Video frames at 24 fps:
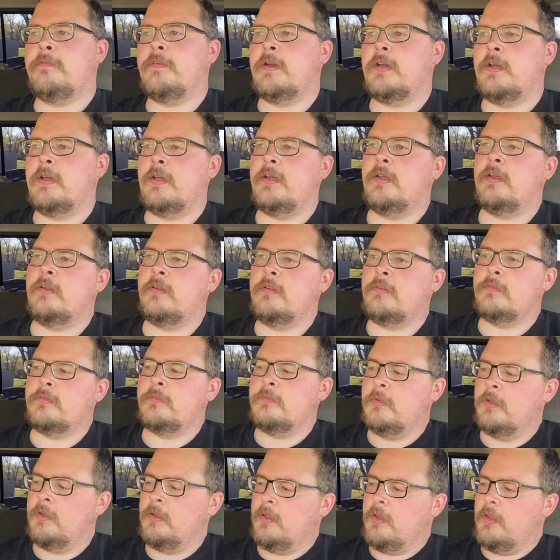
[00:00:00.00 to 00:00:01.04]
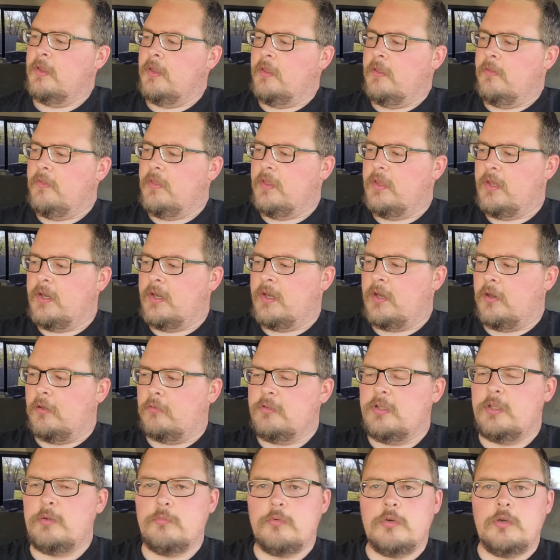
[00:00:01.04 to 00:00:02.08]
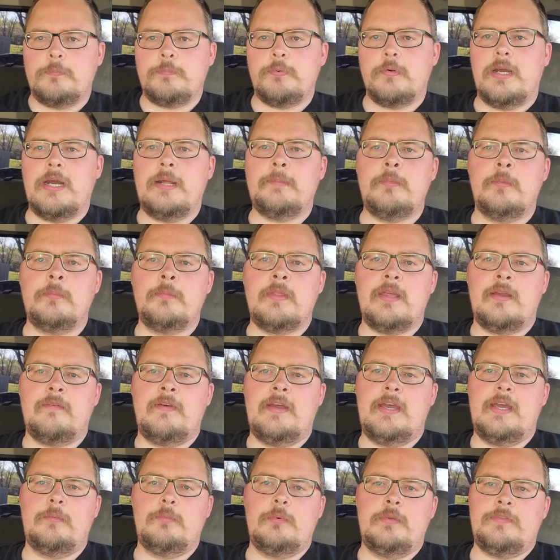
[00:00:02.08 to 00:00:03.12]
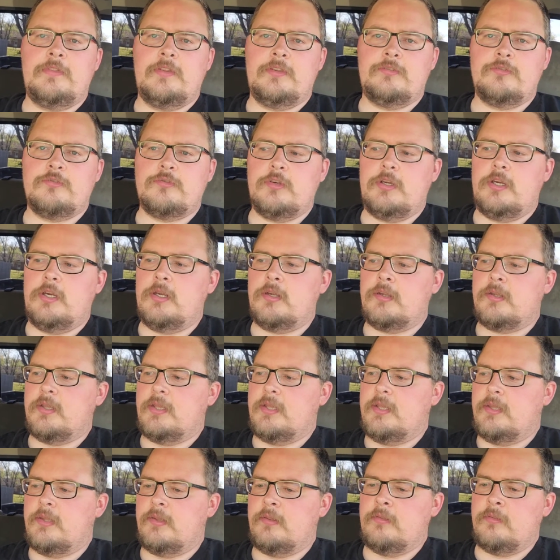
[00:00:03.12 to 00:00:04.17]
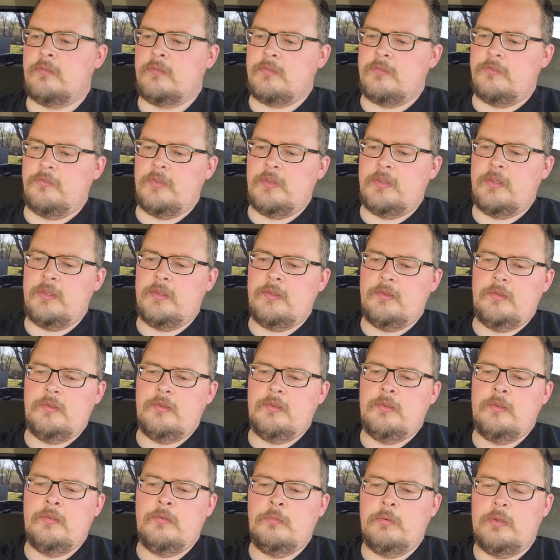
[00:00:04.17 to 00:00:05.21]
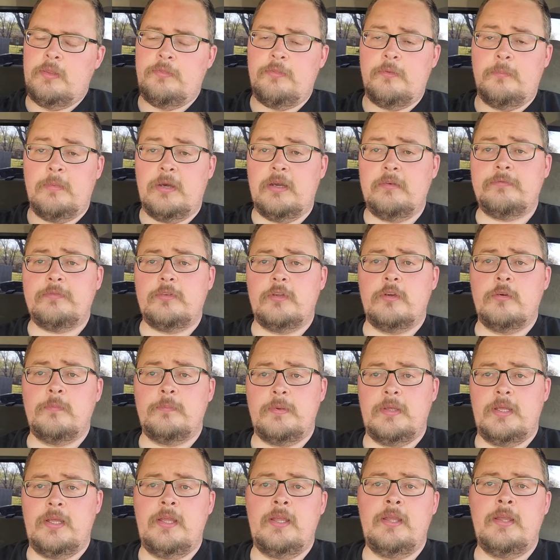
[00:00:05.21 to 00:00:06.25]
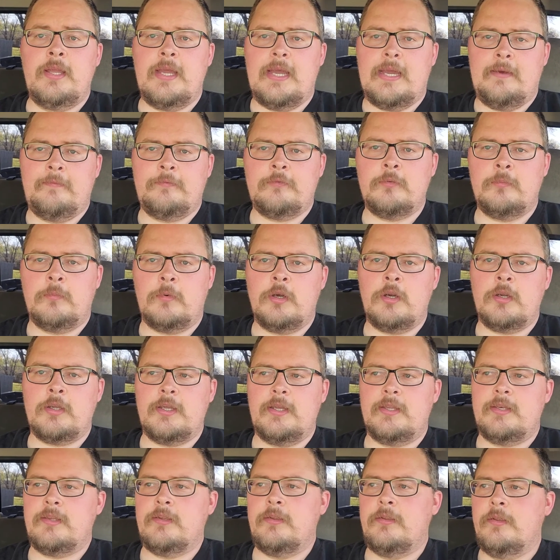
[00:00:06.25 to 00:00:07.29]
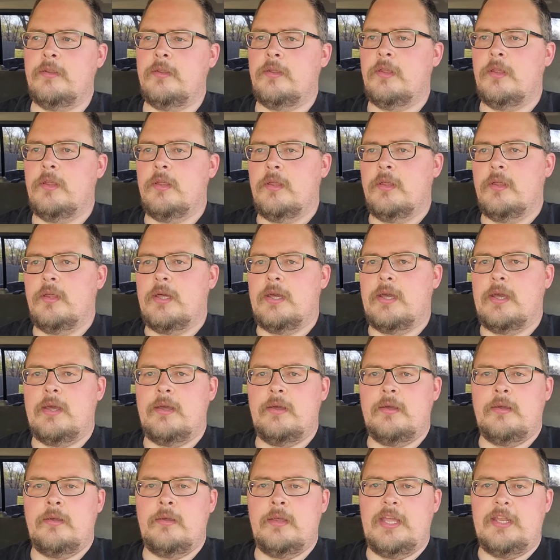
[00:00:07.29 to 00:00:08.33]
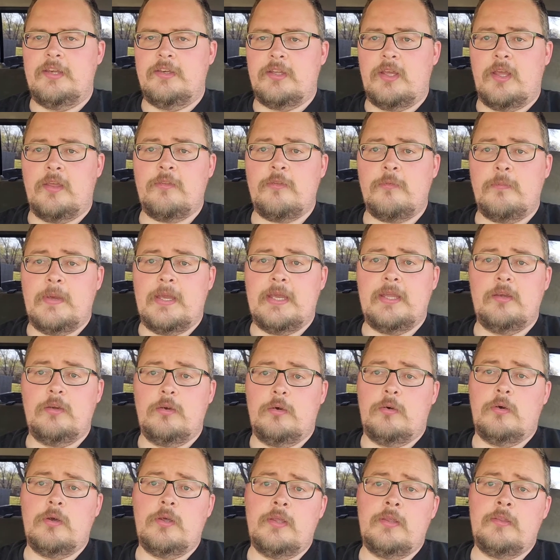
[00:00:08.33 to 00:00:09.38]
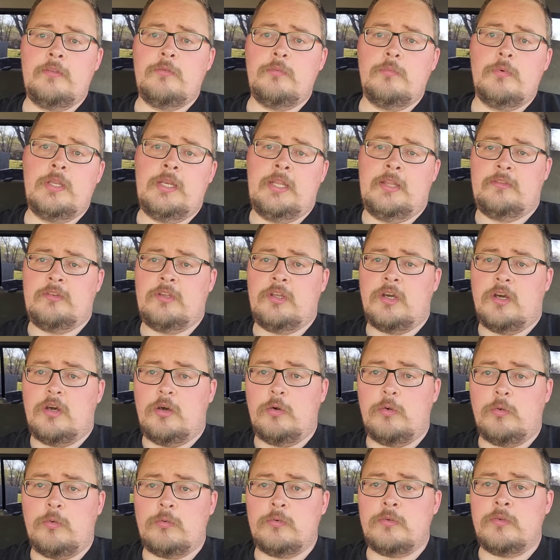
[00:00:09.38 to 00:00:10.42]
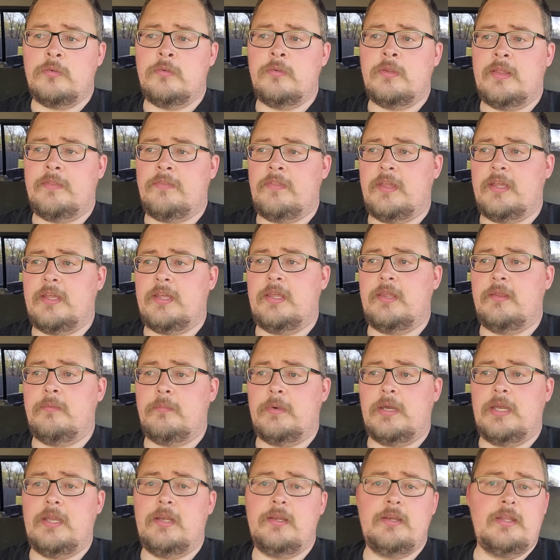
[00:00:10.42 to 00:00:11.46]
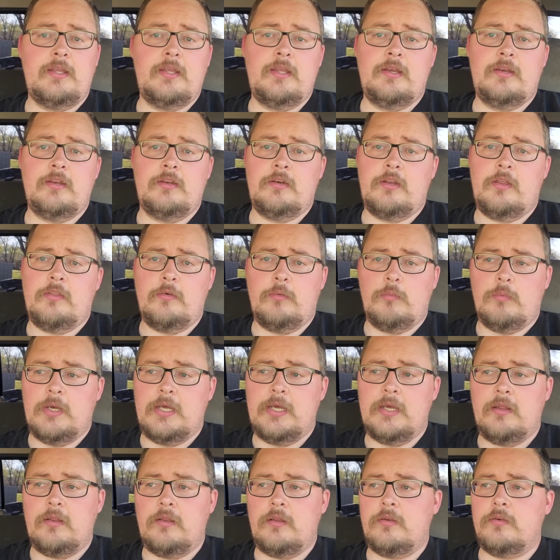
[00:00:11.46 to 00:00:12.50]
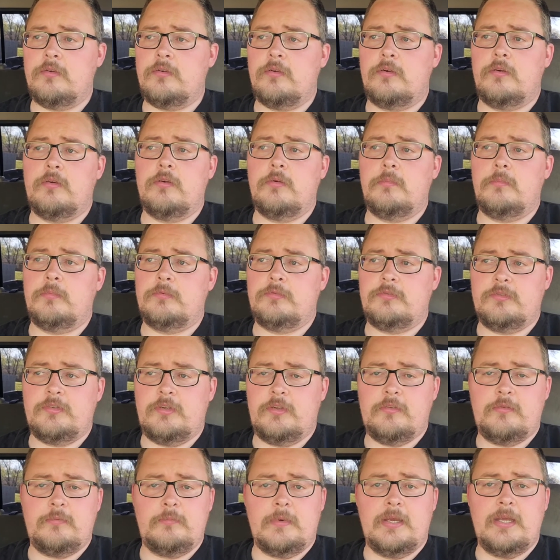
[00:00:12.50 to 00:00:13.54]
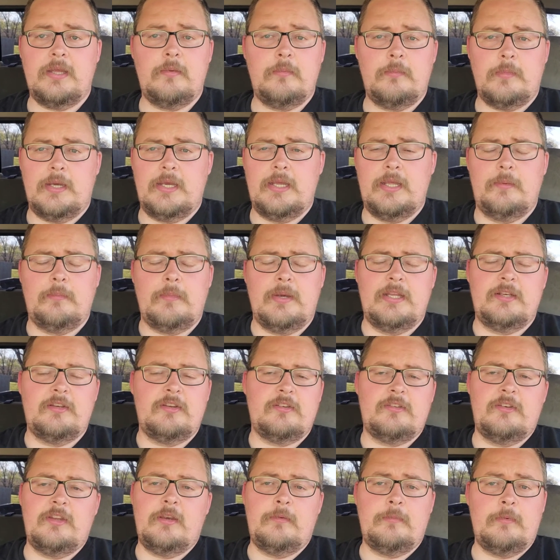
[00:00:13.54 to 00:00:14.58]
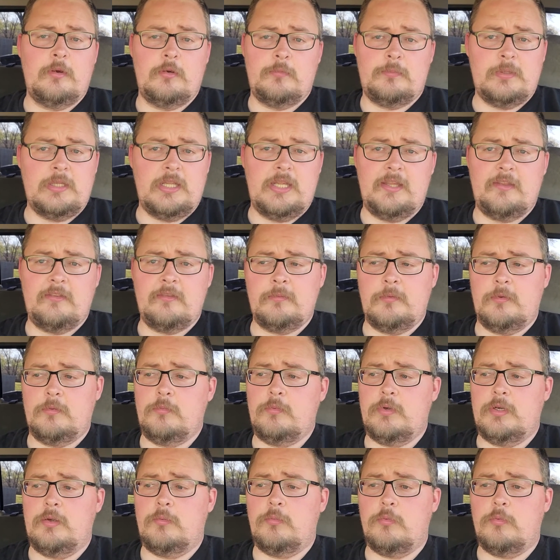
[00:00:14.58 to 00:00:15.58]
the only real problems I've had with this truck is with the muffler being aftermarket. It does make noise when it's cold. I think it might need another weld, or just might just need to be replaced. But when it